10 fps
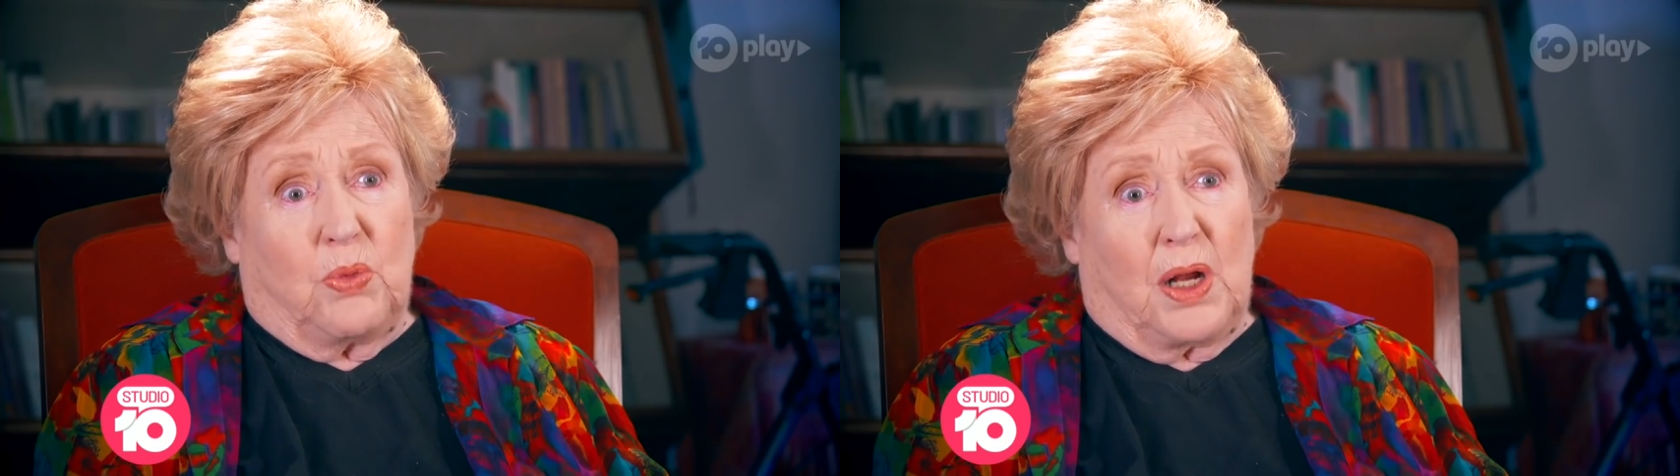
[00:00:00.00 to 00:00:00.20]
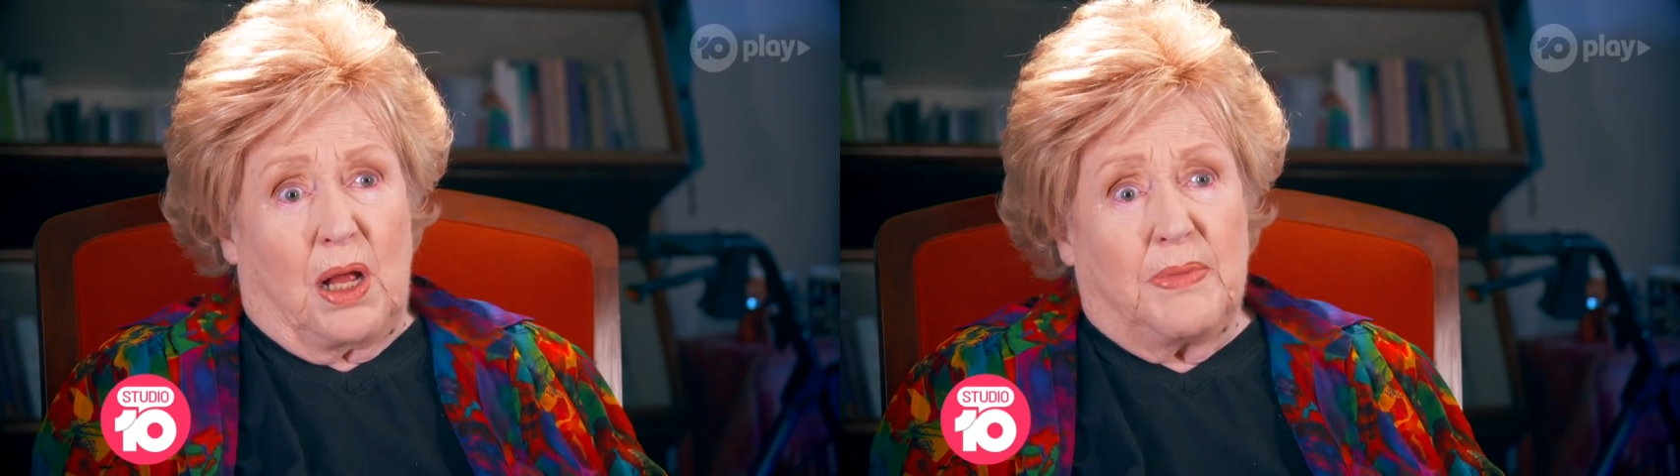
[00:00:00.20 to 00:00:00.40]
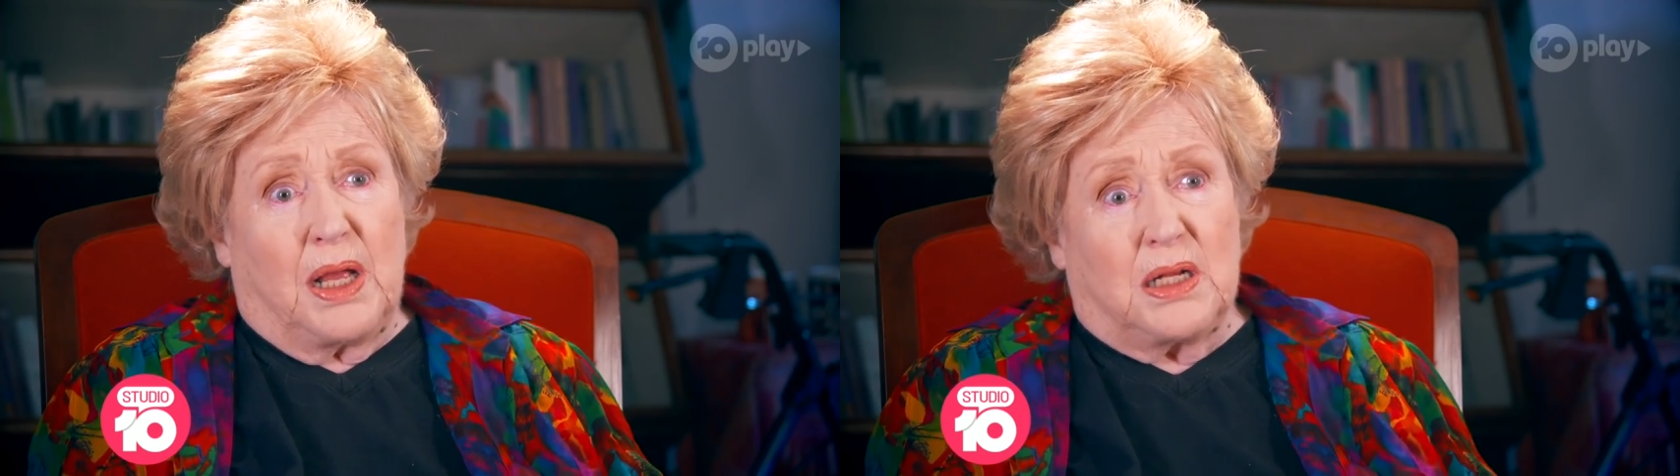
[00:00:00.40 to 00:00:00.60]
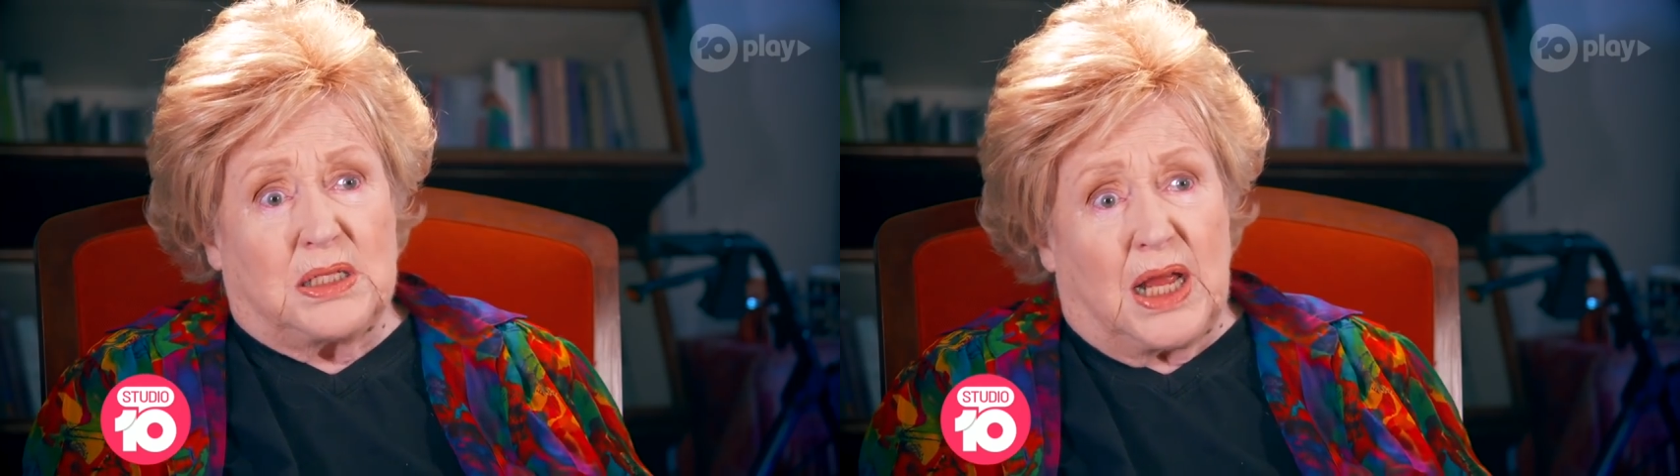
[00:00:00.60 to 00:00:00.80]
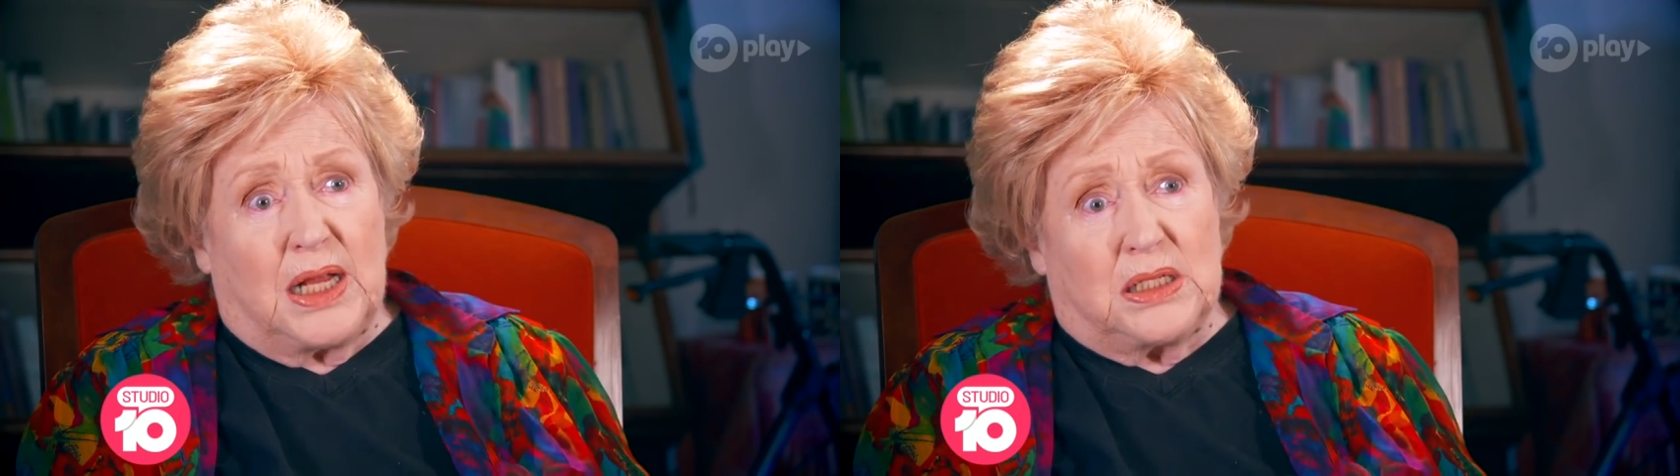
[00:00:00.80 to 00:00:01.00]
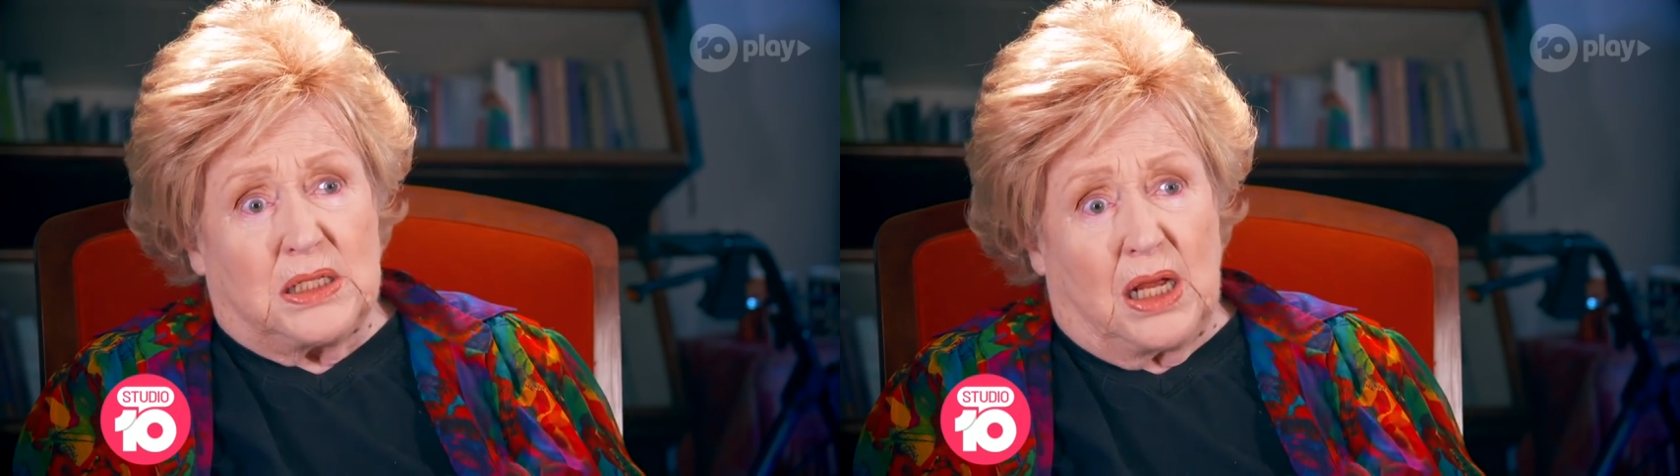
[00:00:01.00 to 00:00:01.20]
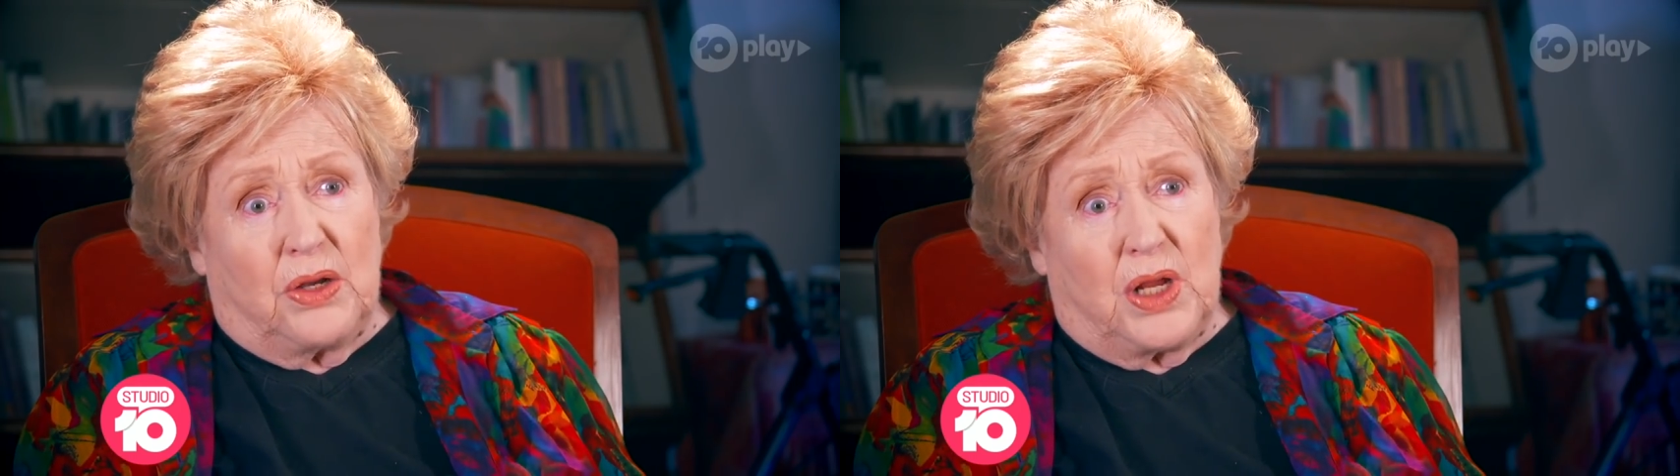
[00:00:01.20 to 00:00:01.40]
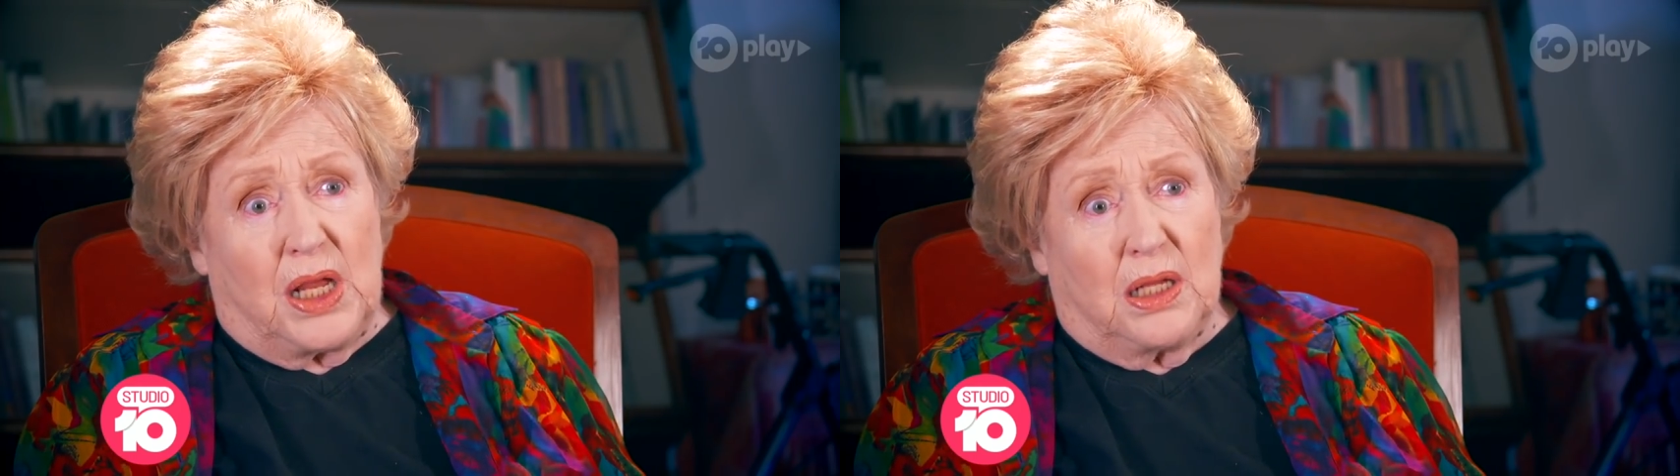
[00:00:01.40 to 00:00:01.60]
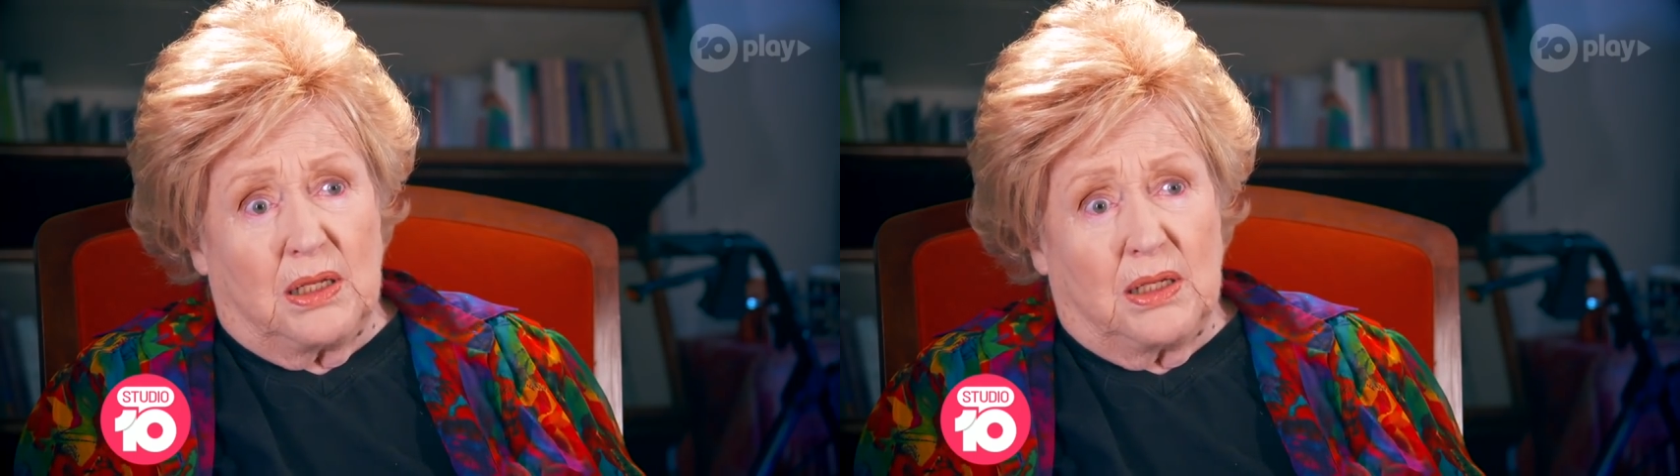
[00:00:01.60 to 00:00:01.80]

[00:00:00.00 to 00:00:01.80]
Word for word: well, I'm going to take Toni.